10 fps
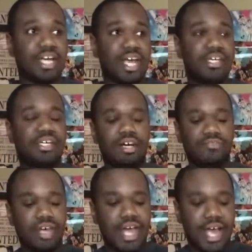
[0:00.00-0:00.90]
it
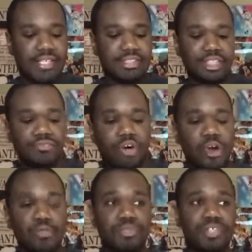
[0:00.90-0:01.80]
has 6
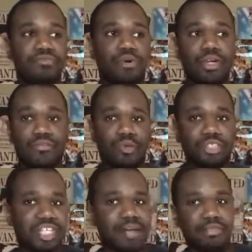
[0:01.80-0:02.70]
volumes and 44
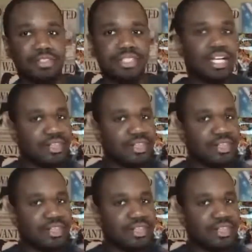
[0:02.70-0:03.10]
chapters.